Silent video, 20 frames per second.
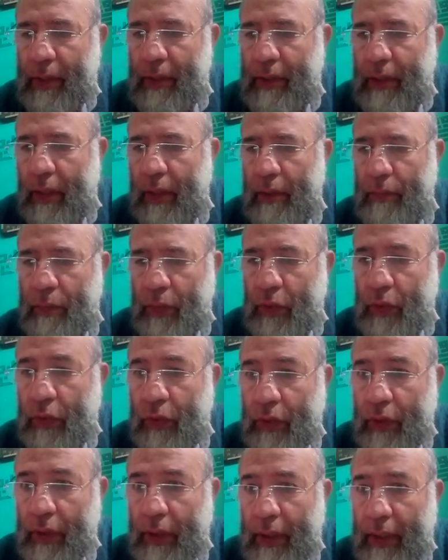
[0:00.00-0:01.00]
and
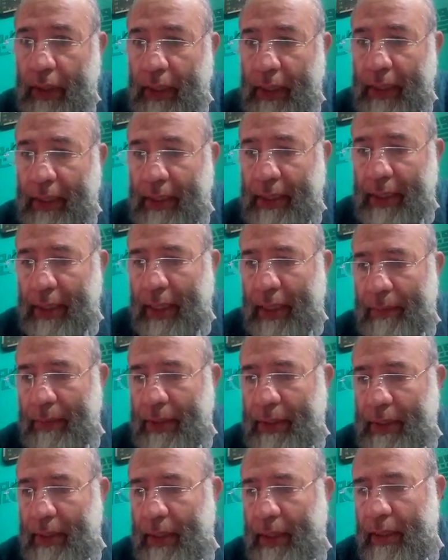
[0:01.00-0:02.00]
pure? T
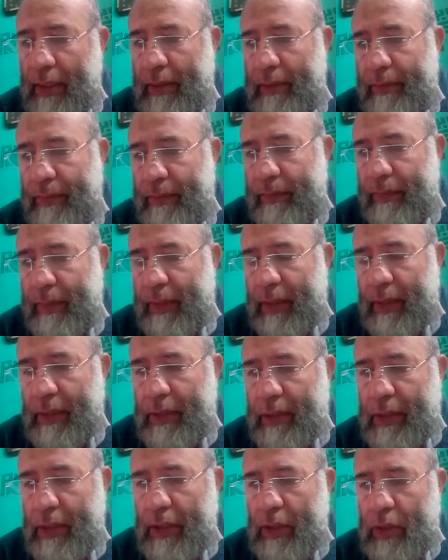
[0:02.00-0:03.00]
capital,
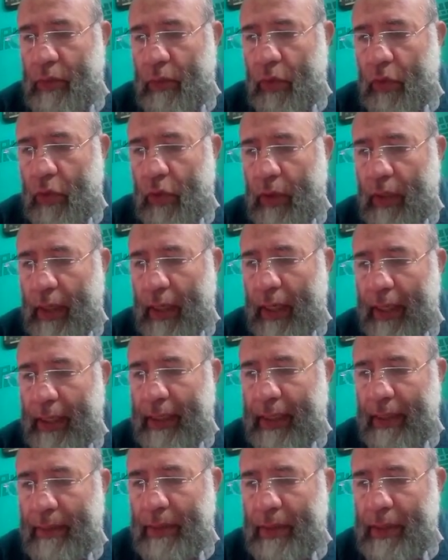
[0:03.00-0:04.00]
T small, R
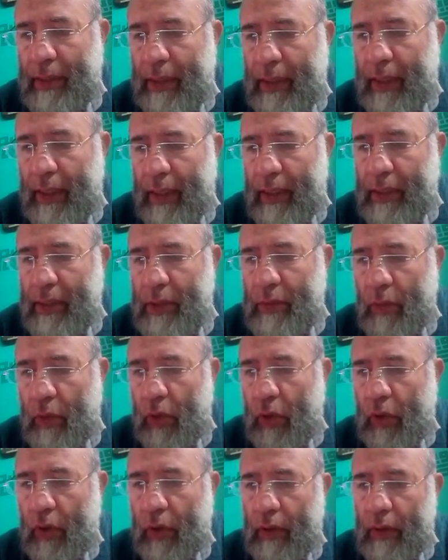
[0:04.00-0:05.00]
capital, R
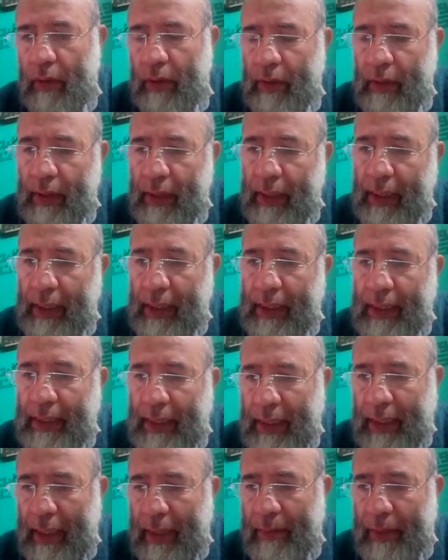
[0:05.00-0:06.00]
small.
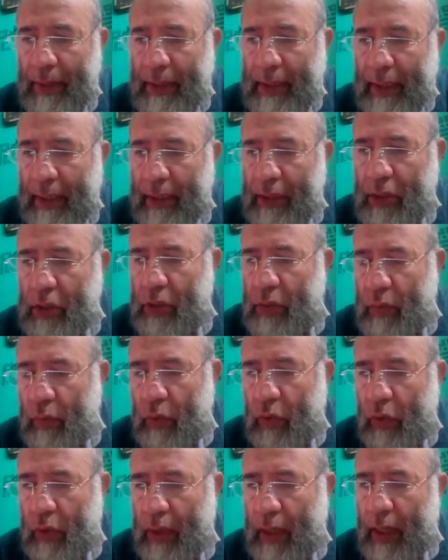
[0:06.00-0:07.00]
T capital, T
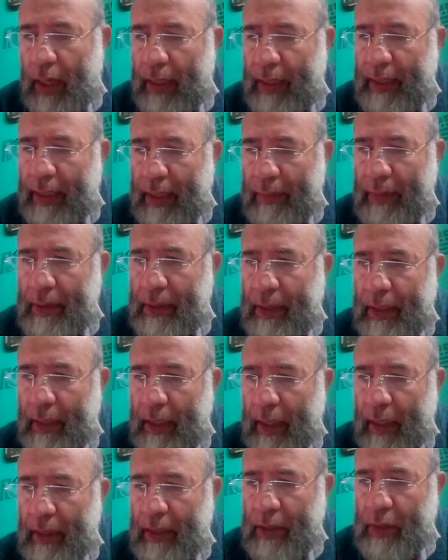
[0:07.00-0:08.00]
small, R capital,
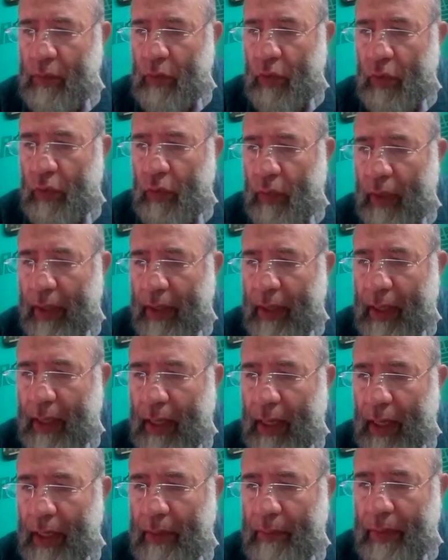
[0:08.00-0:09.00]
R small. What the
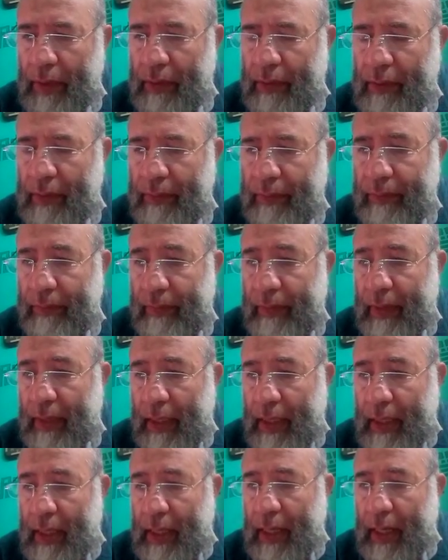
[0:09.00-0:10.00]
hybrid?
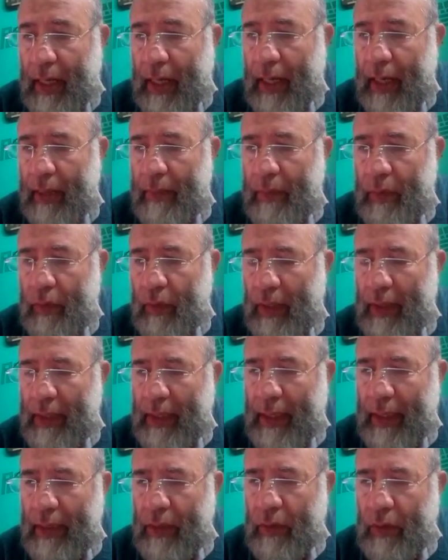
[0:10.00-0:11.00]
Hybrid, what
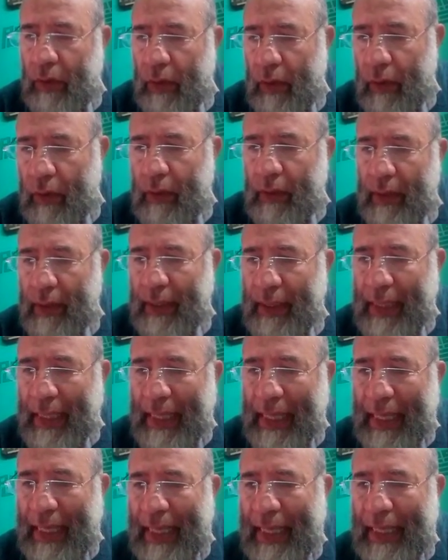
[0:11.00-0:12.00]
can you call
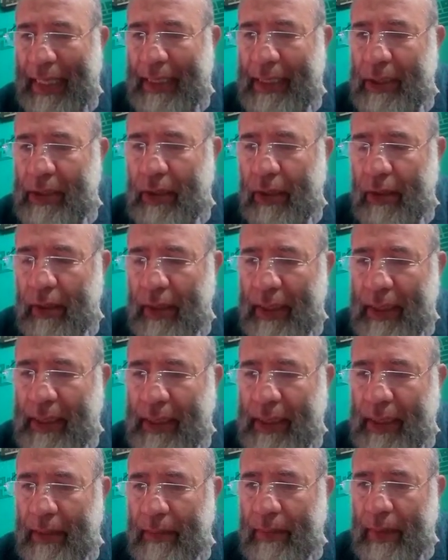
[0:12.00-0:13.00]
a tall
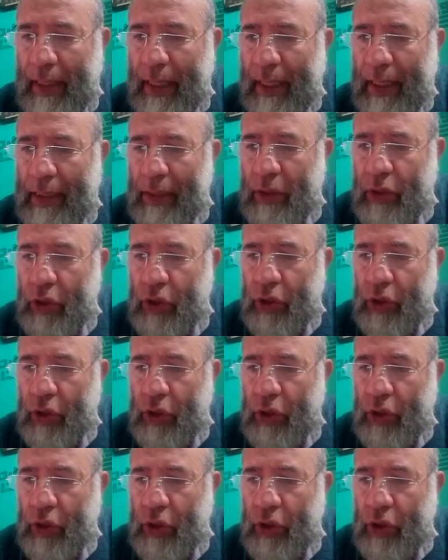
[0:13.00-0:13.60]
stem and